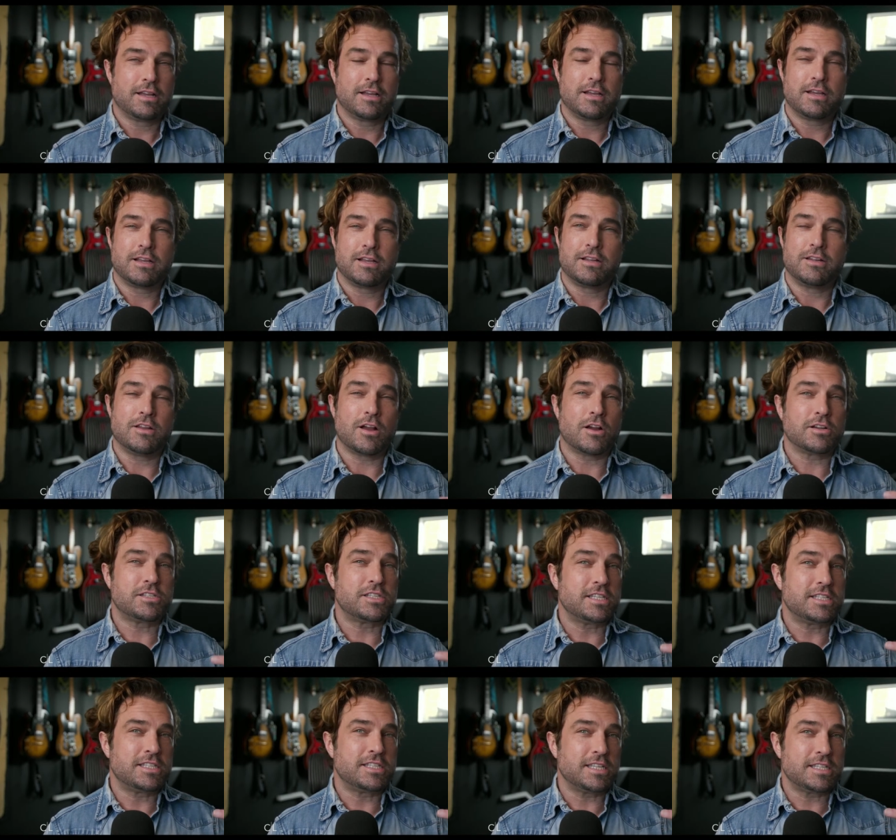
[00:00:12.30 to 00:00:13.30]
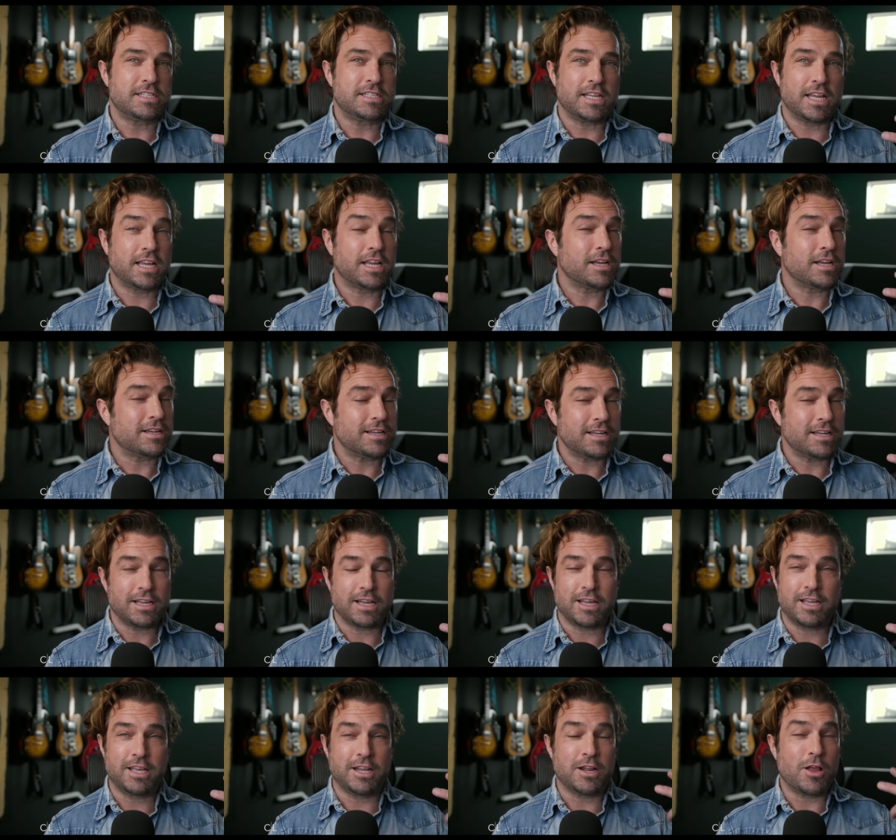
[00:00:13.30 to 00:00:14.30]
narcissistic,
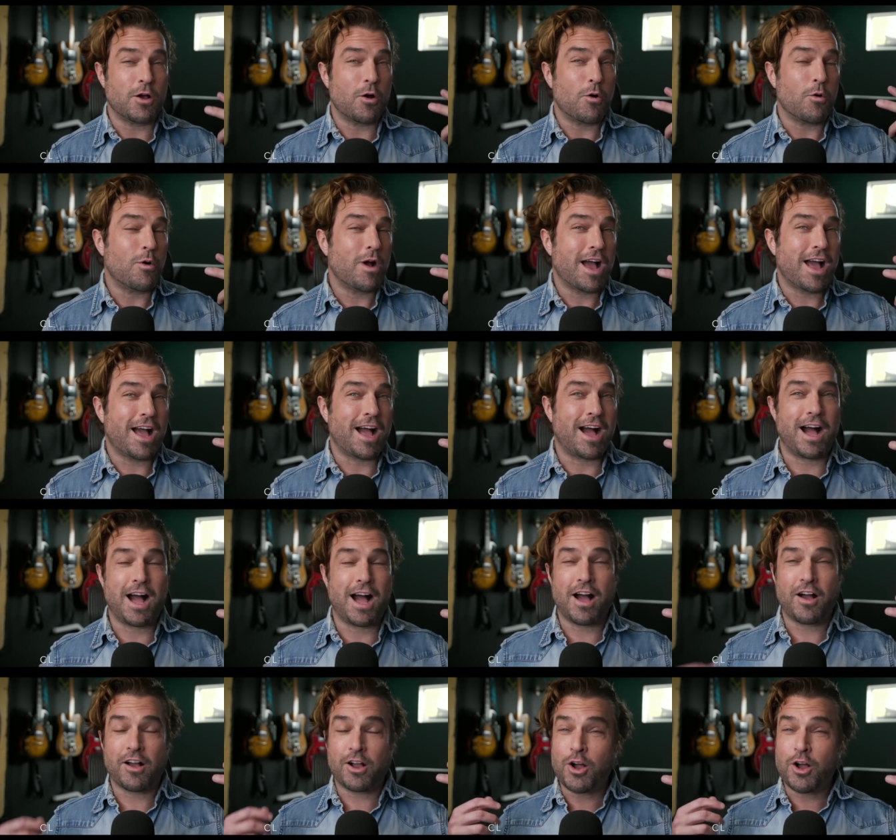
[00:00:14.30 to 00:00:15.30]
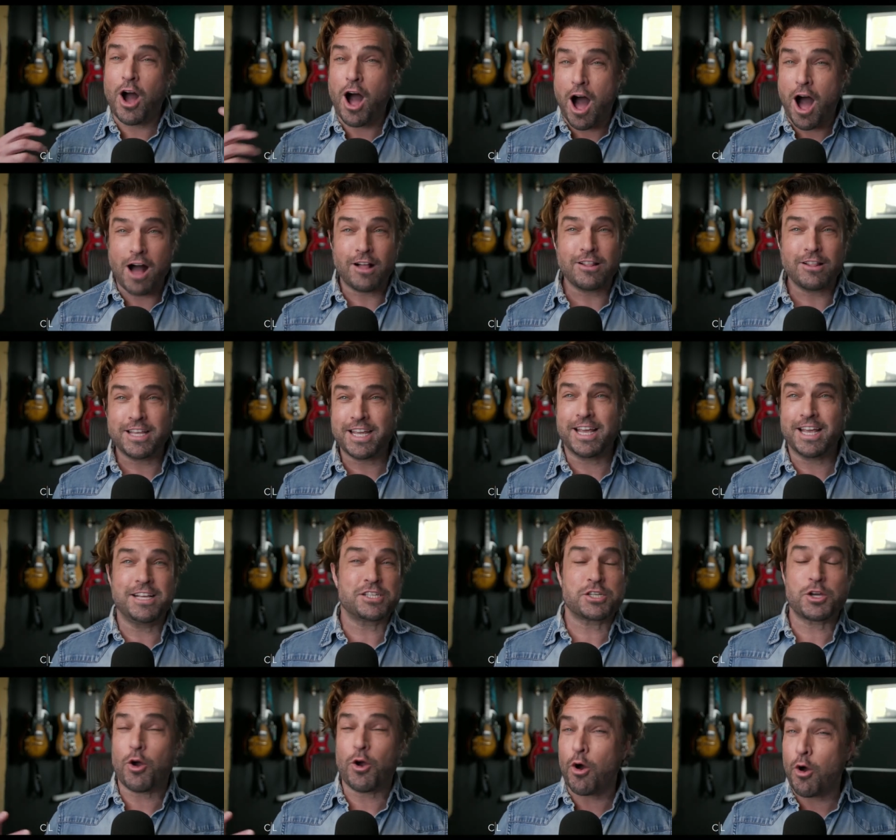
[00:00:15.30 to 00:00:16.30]
you know, colleagues,
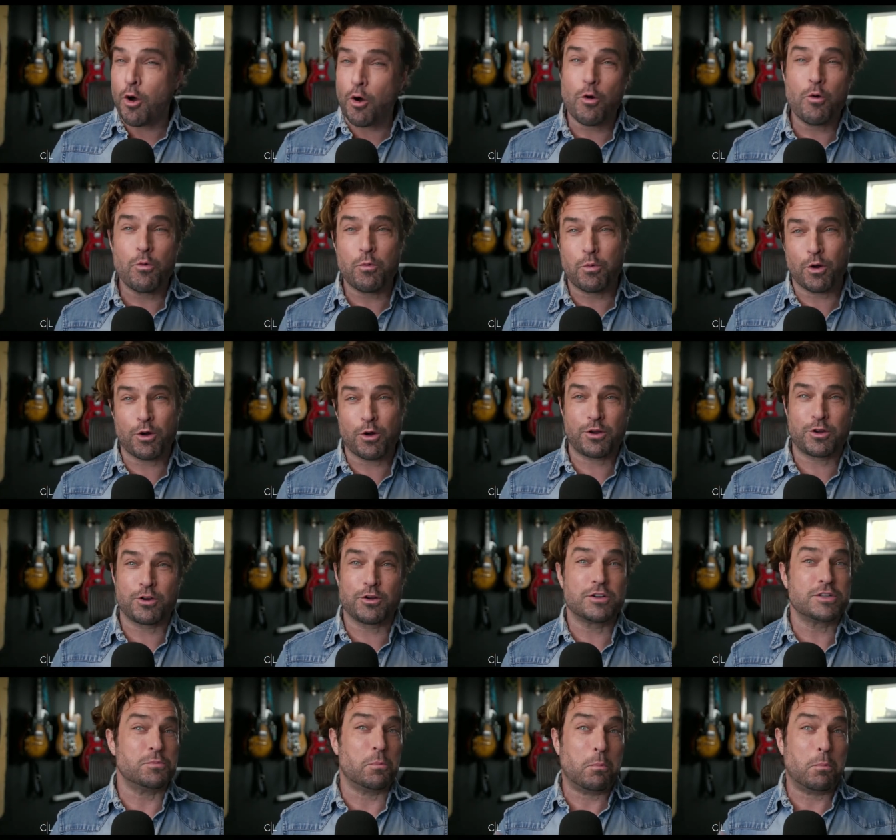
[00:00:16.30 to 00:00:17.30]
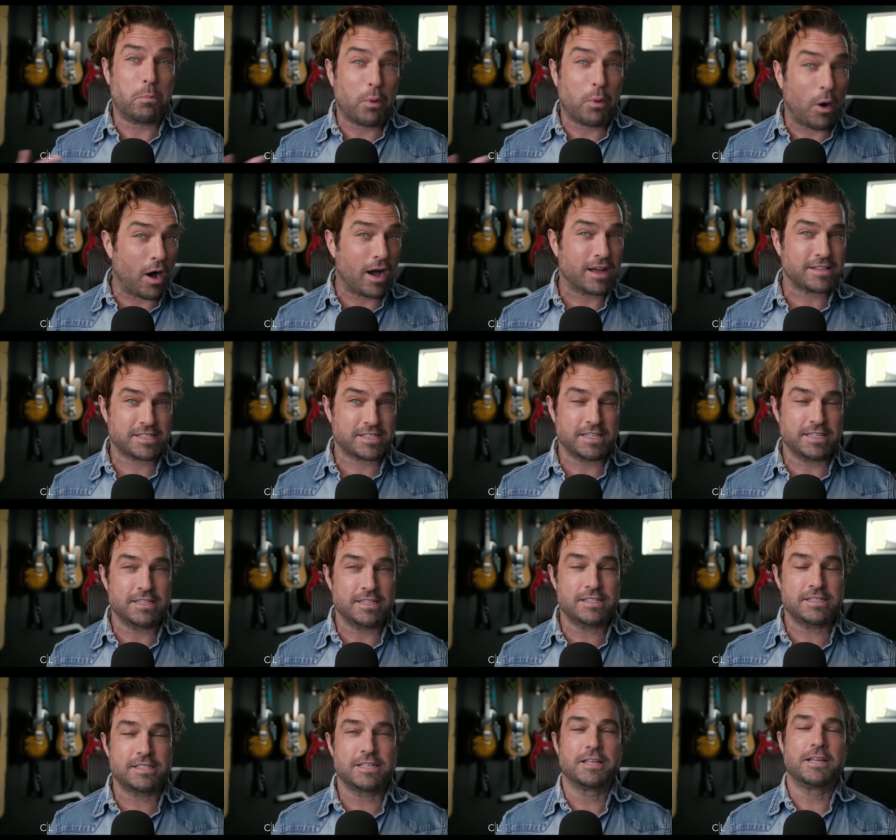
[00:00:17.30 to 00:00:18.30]
co-workers,
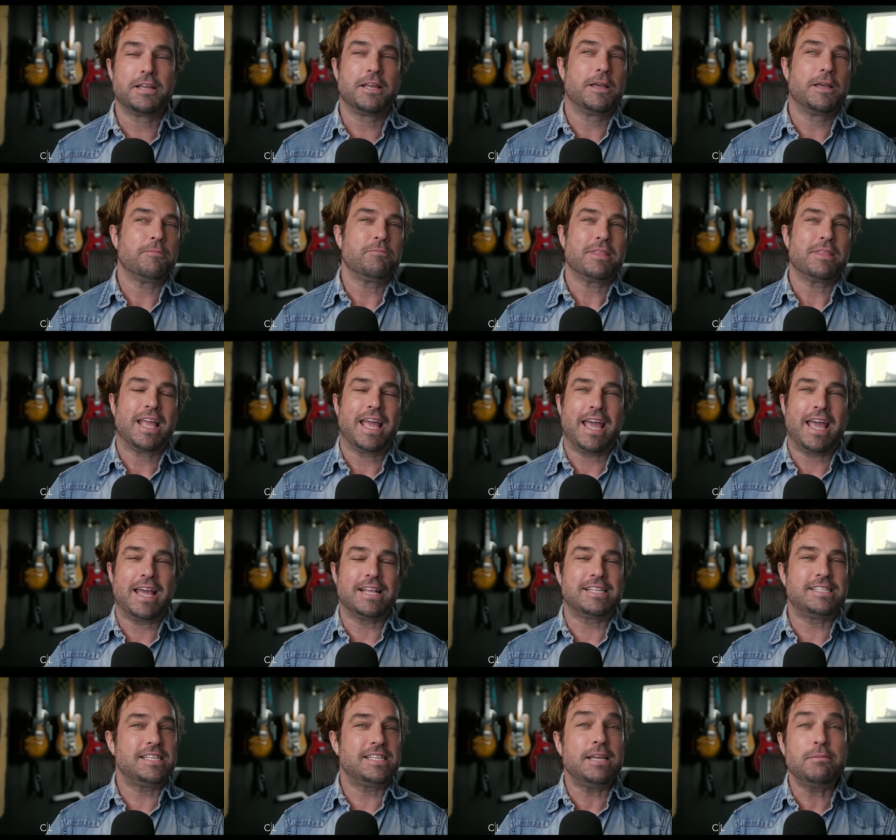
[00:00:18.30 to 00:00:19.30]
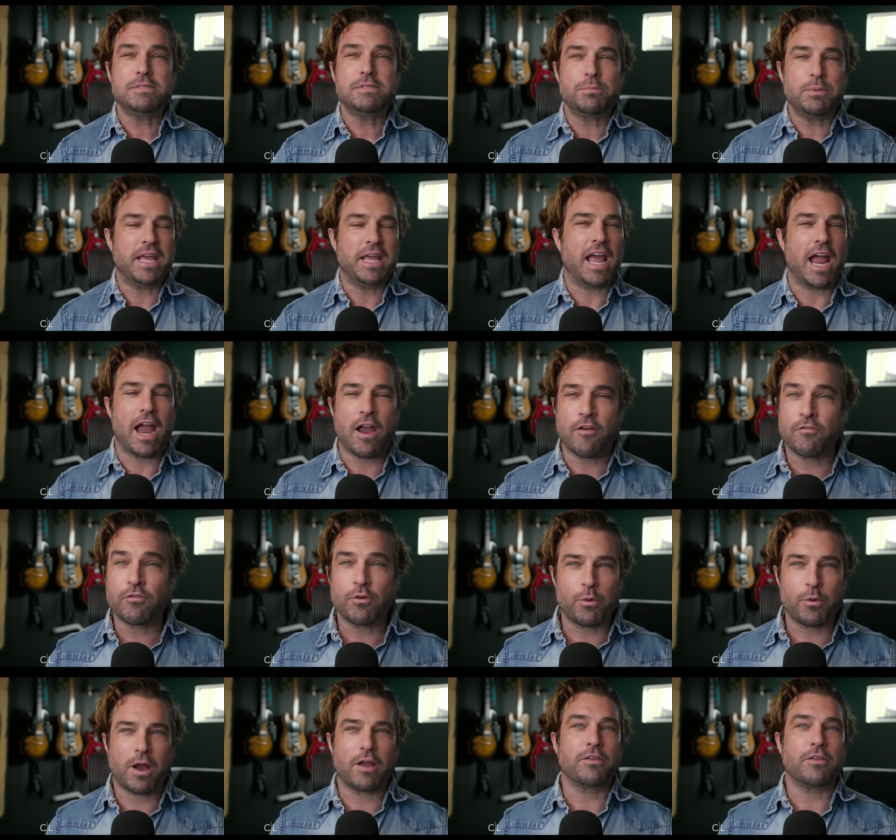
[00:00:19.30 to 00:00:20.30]
bosses, it seems to be
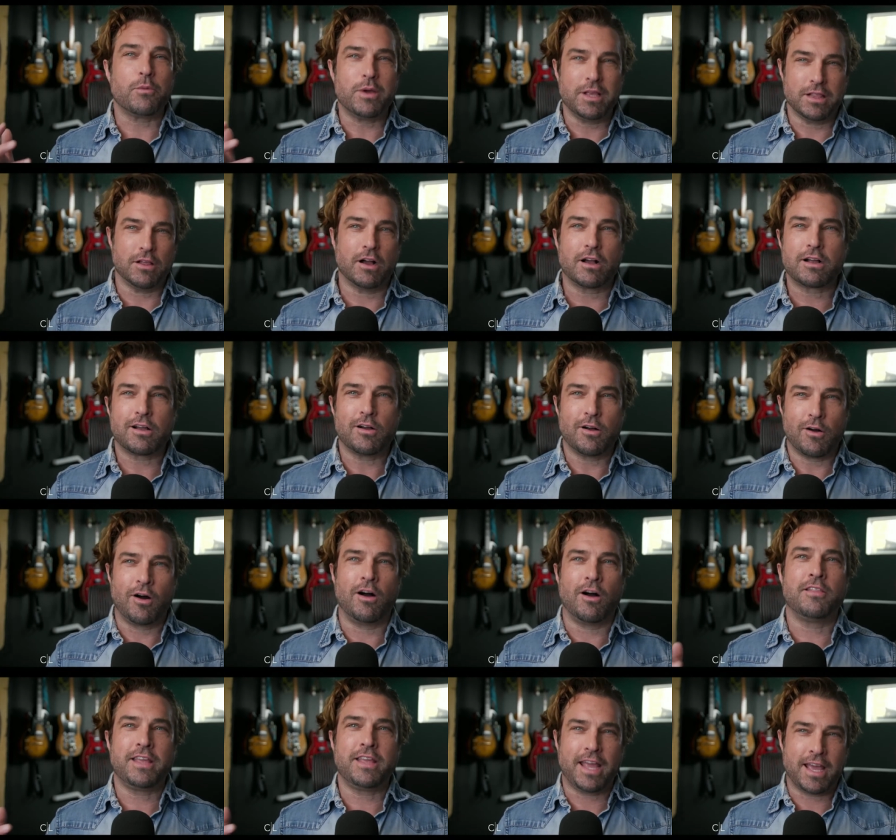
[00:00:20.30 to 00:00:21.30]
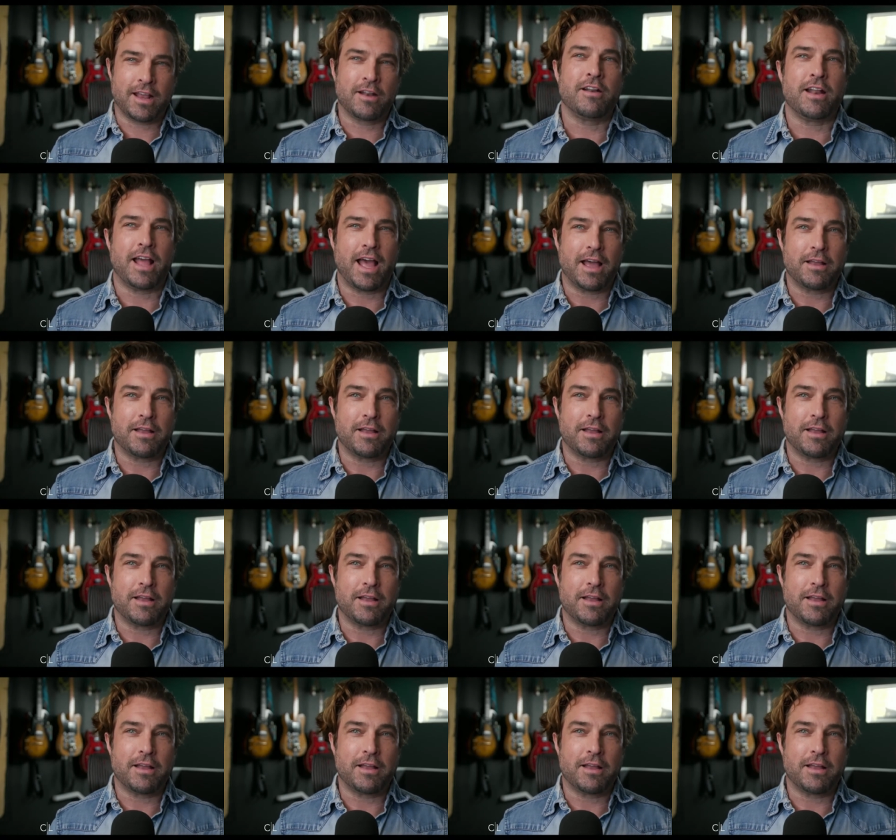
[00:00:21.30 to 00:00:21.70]
everywhere that we look on the internet.